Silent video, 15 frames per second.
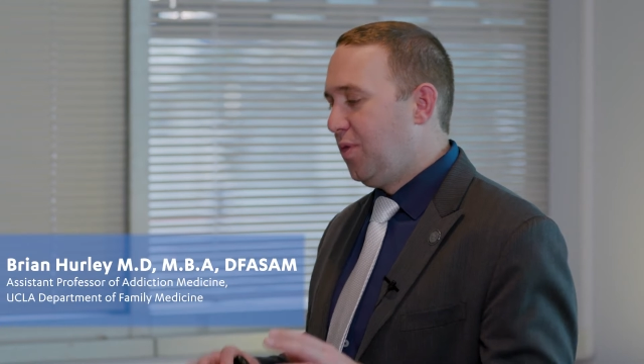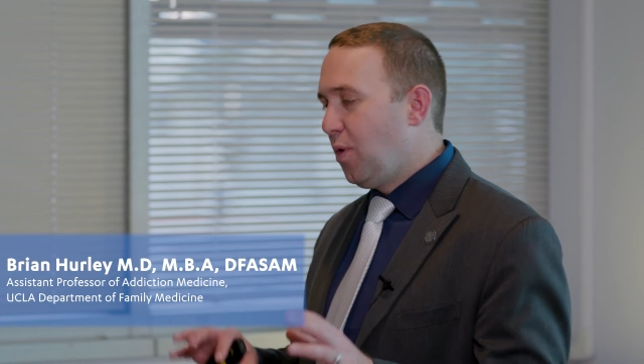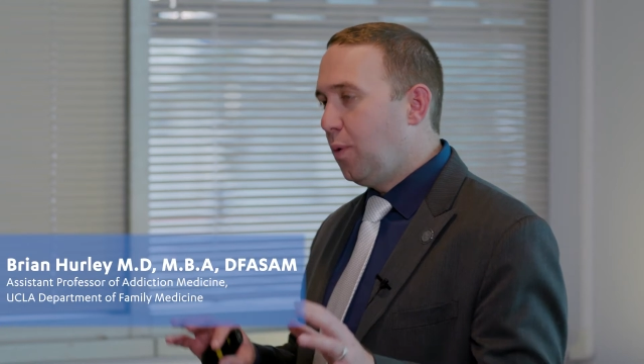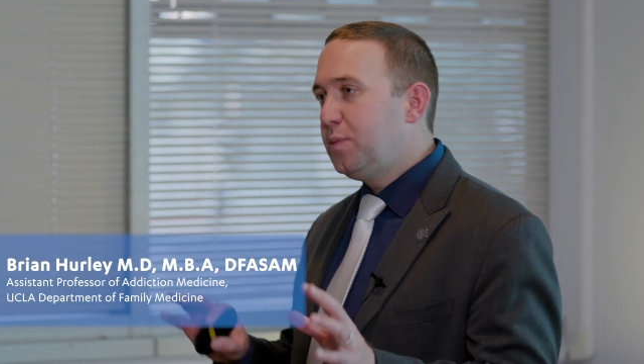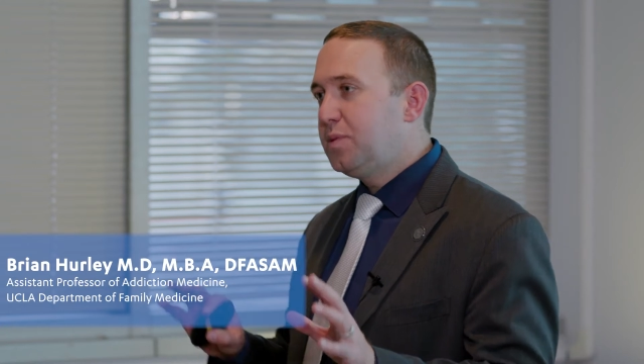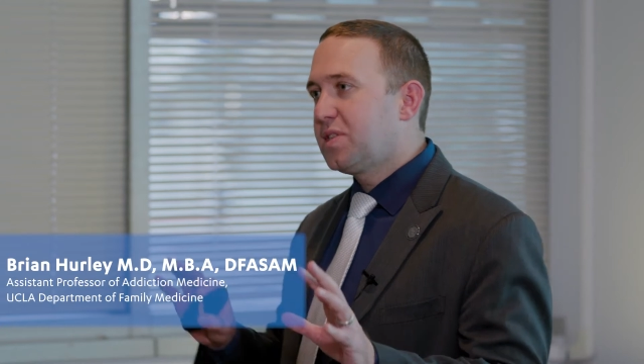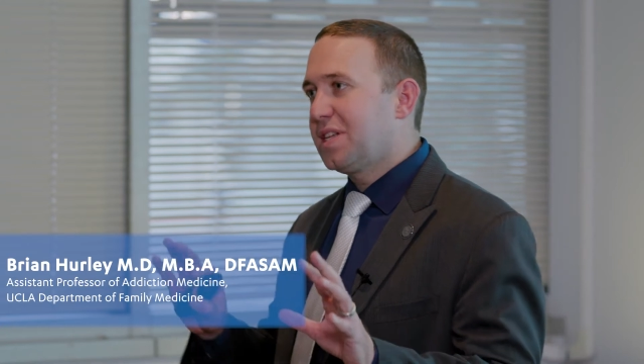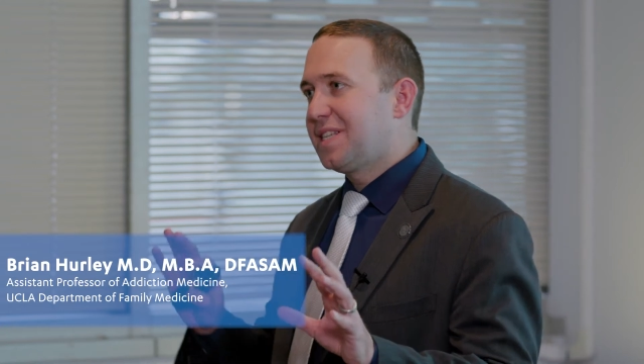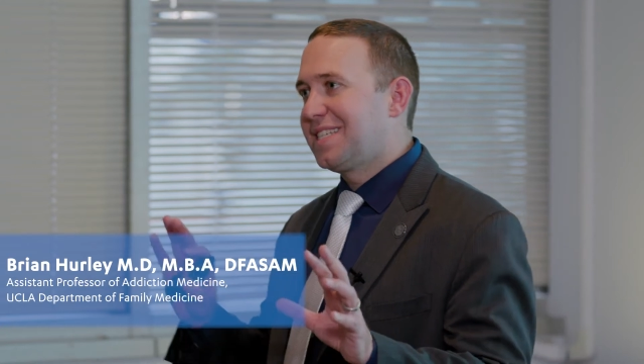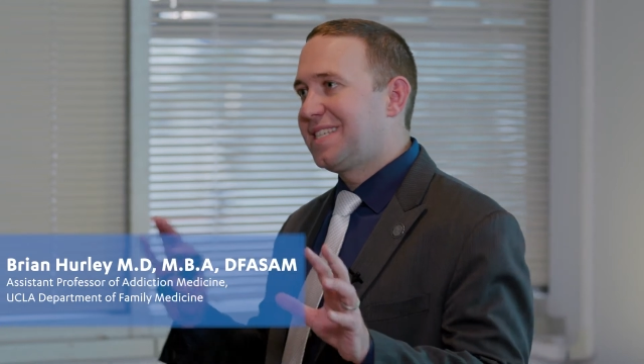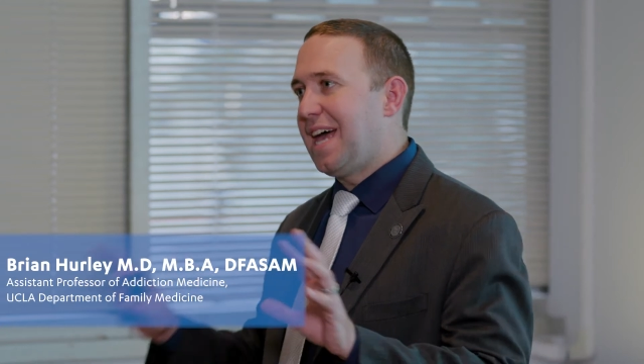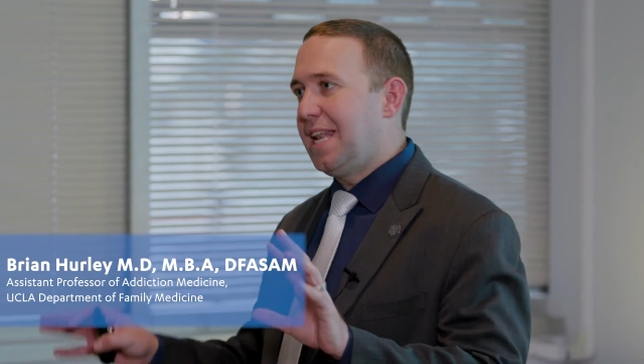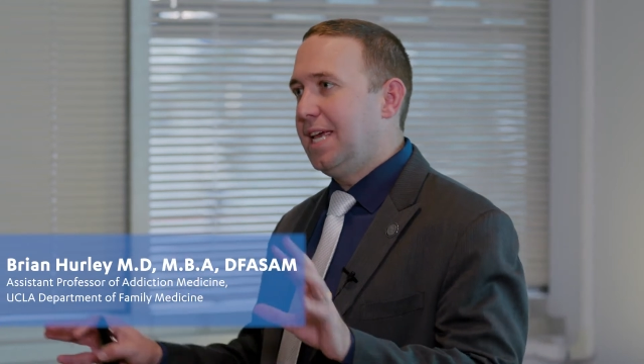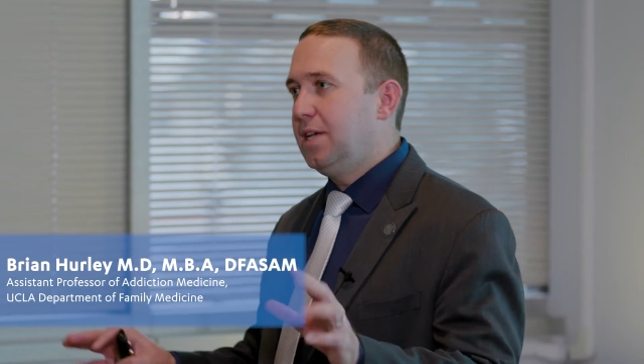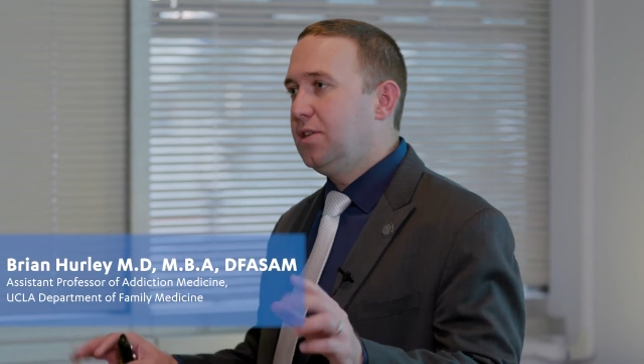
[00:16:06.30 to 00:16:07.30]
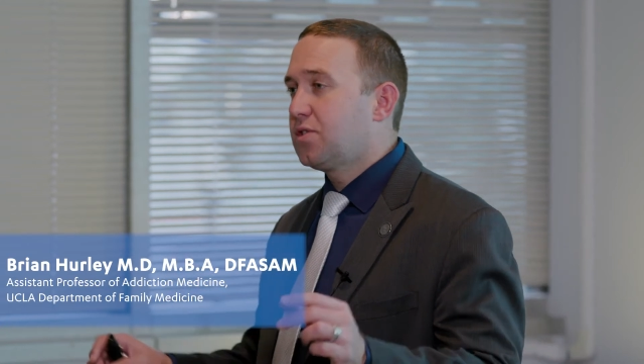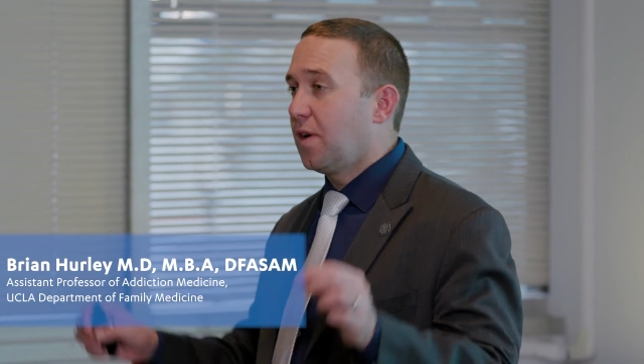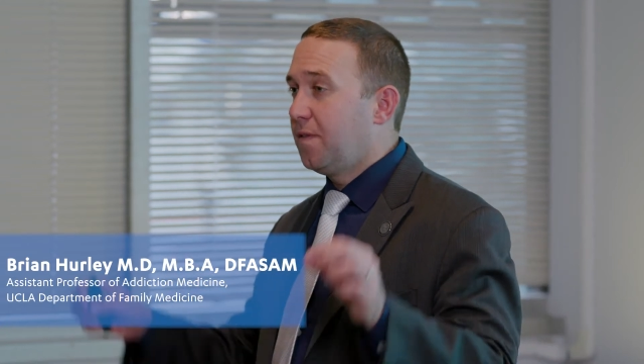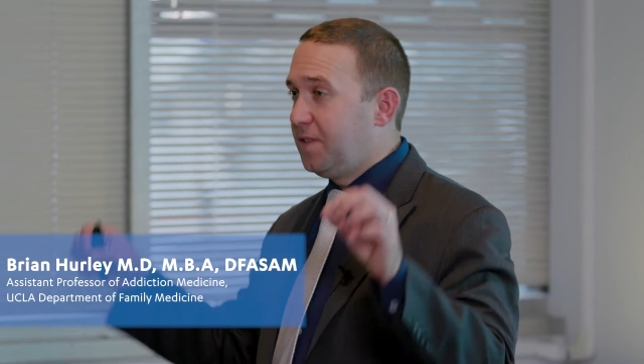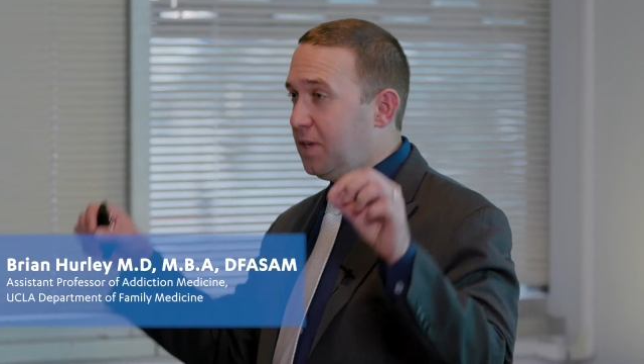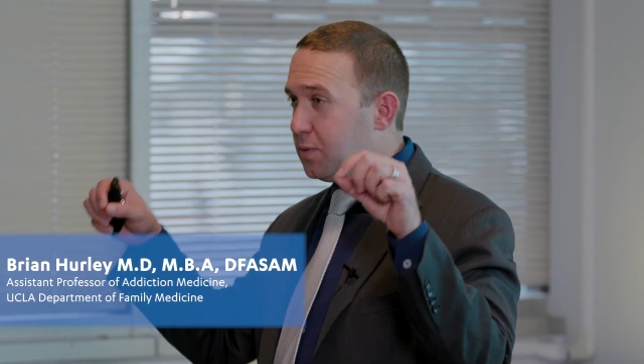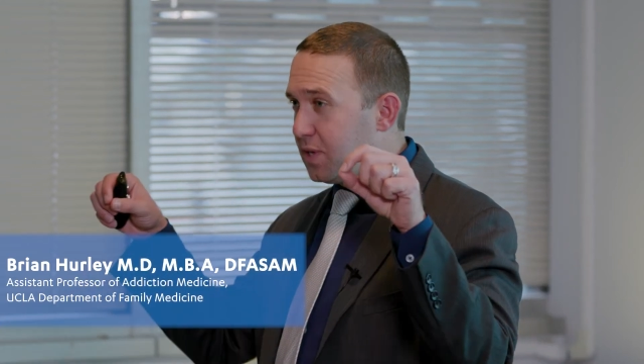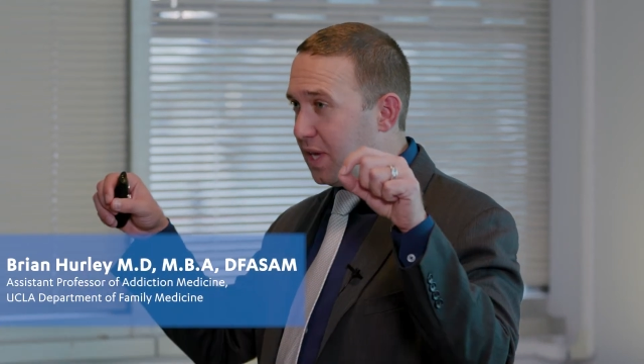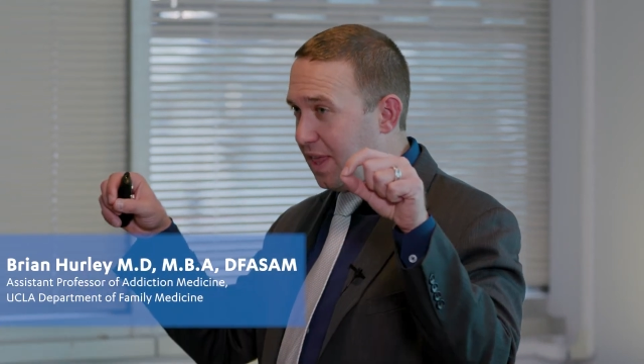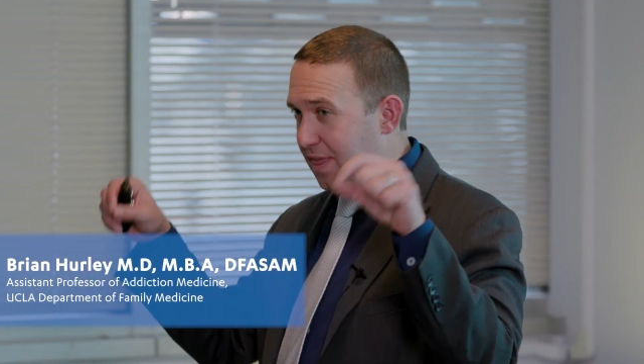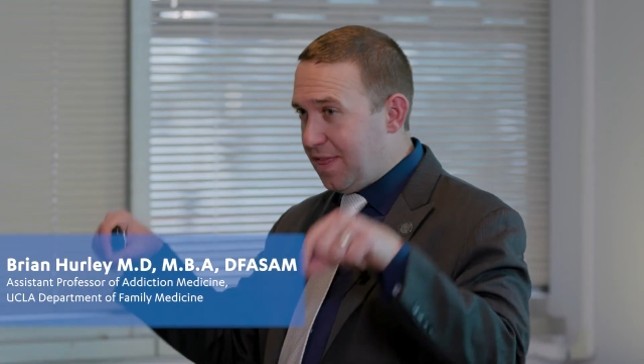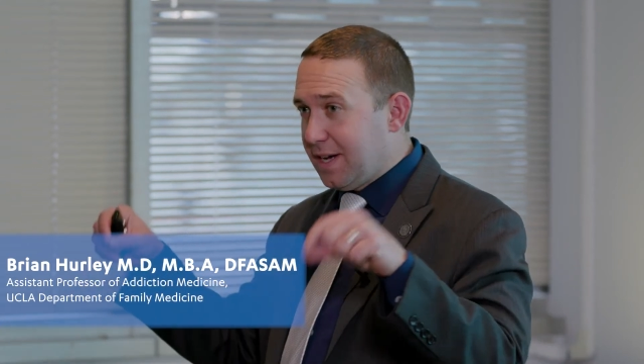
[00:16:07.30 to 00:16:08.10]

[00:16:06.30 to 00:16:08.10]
Those settings of using